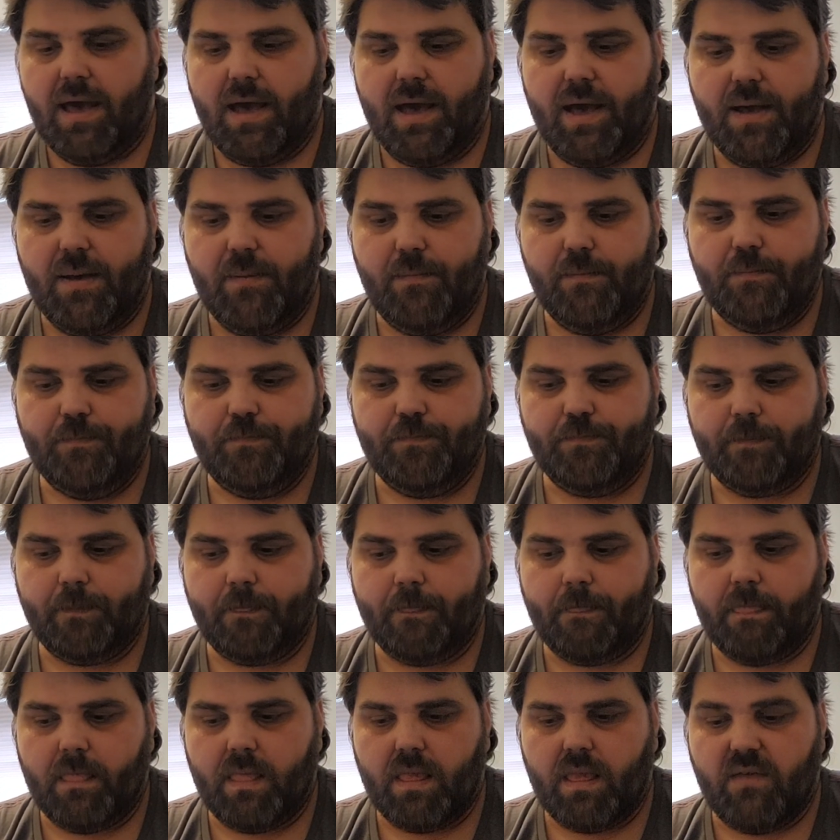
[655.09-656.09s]

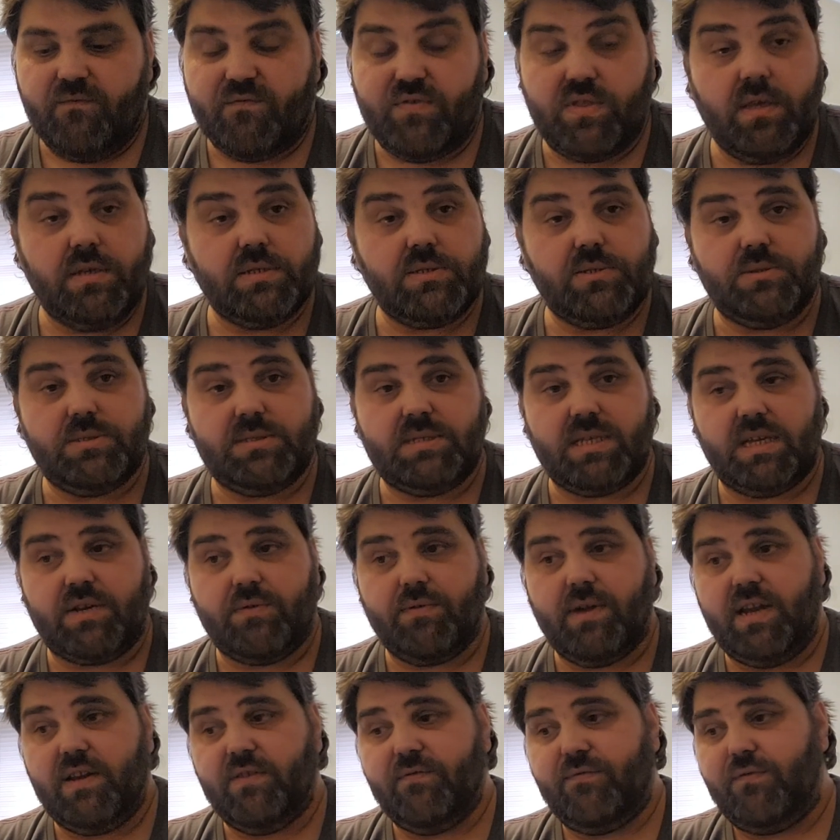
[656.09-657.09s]
For those of you
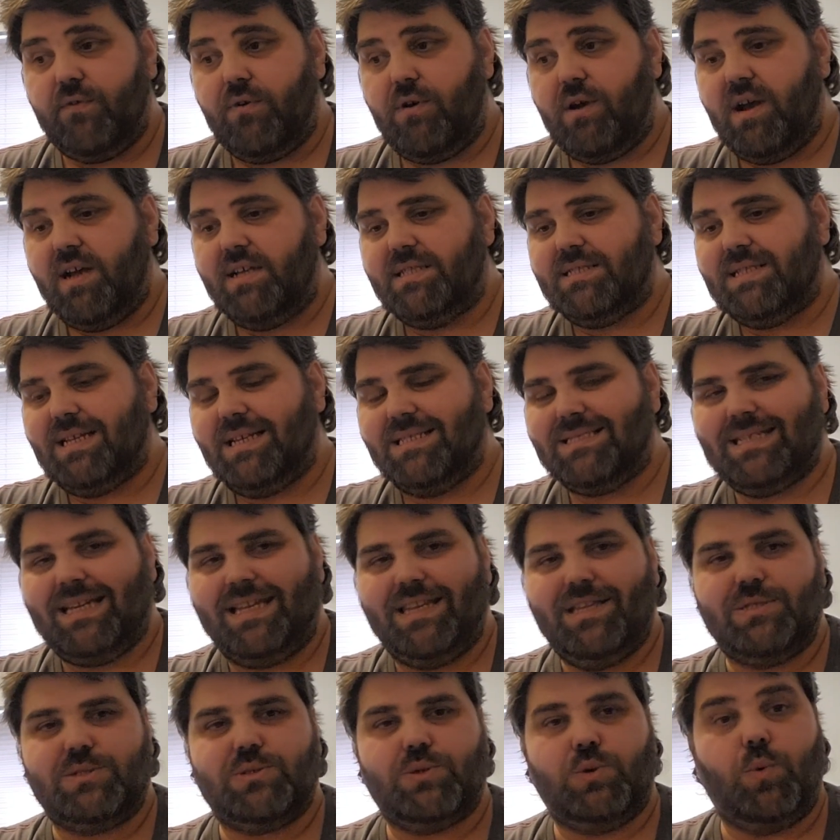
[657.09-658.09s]
sticking around for our
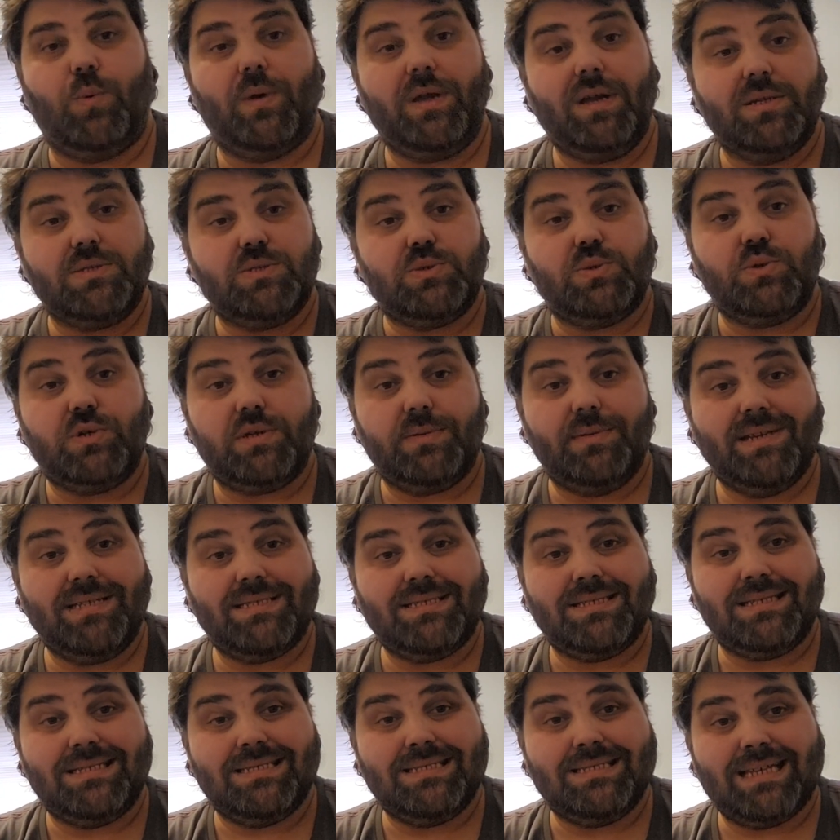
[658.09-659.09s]
Titanic talk, we are talking
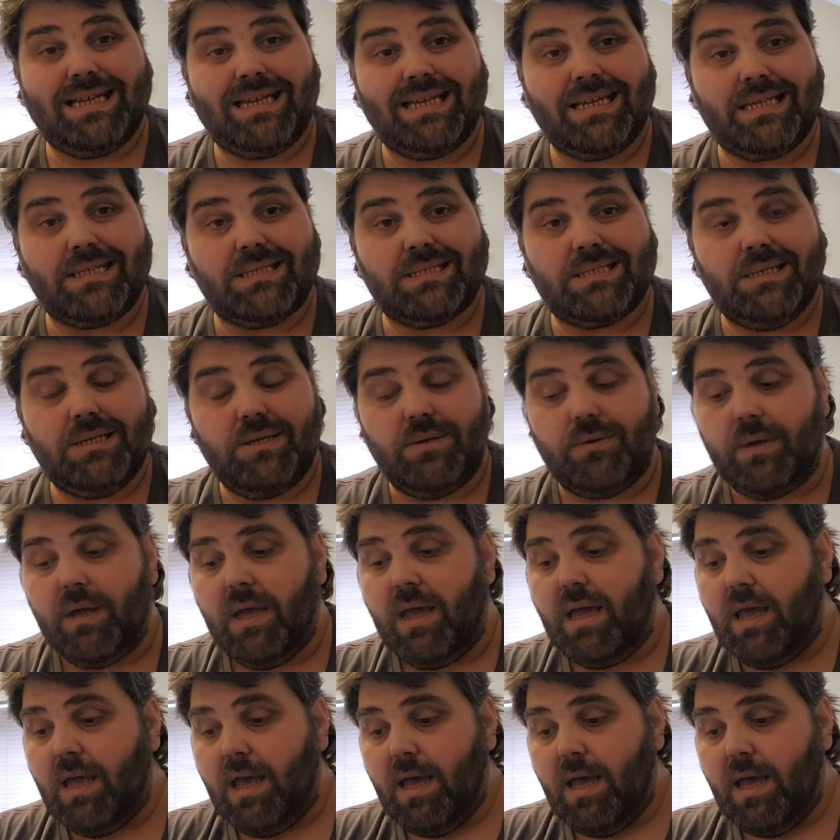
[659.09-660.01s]
about Titanic II.